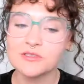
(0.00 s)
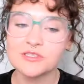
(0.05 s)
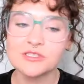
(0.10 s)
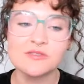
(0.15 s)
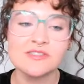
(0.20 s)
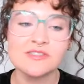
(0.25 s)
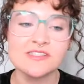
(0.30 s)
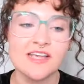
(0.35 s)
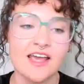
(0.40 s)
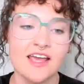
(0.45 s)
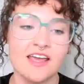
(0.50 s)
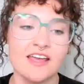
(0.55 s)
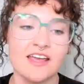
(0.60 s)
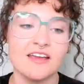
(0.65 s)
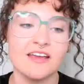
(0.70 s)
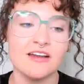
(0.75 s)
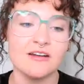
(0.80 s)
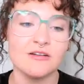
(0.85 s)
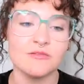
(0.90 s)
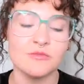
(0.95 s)
you say
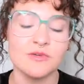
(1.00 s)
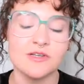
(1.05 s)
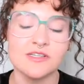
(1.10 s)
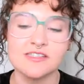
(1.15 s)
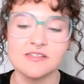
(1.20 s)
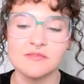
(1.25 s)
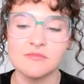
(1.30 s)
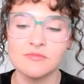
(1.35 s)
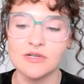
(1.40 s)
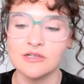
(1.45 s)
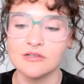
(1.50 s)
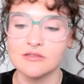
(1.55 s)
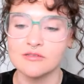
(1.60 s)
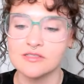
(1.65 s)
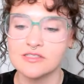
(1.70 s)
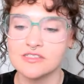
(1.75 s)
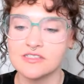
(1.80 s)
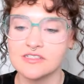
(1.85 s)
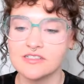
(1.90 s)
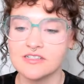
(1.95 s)
was the
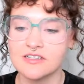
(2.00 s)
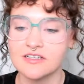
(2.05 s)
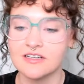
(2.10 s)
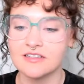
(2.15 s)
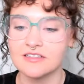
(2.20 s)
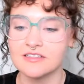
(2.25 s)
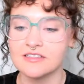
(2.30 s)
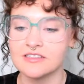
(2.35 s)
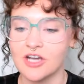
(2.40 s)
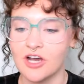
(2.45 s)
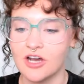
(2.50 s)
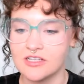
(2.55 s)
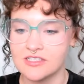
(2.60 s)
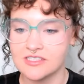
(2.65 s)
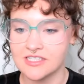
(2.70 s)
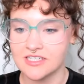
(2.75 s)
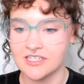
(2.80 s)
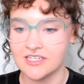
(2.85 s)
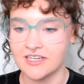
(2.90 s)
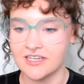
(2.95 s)
most
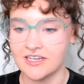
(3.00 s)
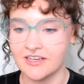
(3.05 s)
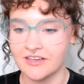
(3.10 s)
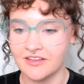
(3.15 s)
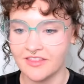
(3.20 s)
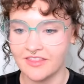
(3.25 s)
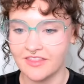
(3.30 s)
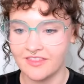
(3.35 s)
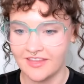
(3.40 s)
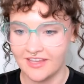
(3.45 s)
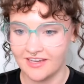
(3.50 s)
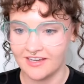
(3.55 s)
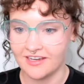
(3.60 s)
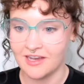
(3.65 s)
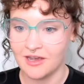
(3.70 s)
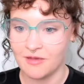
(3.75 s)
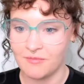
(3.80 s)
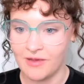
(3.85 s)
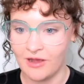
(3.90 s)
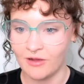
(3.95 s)
daunting thing
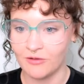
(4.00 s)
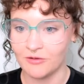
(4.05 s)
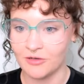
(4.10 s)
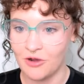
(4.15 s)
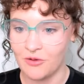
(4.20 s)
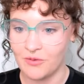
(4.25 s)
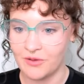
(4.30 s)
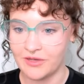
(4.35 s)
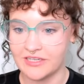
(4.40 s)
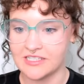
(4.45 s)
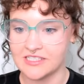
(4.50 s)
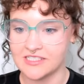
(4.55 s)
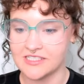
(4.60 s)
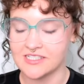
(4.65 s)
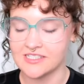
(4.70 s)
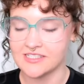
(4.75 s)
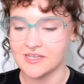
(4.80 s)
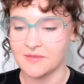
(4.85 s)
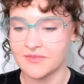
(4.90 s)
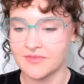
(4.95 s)
about going into
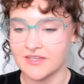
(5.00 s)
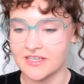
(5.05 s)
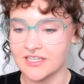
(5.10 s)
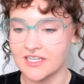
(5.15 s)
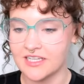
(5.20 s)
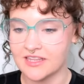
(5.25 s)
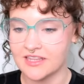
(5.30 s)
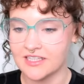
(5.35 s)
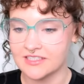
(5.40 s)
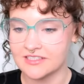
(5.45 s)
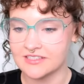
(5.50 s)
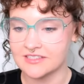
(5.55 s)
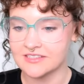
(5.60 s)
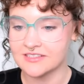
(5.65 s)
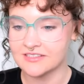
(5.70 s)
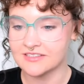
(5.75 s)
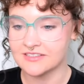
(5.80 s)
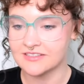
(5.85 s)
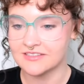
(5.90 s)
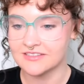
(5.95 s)
something like
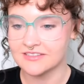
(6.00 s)
this?